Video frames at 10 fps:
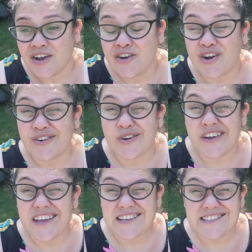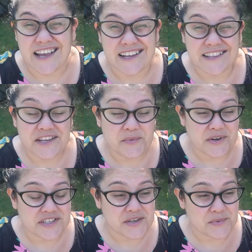not knowing exactly
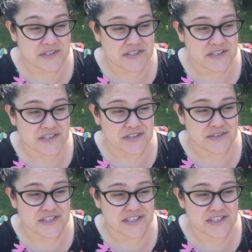what she wants to do,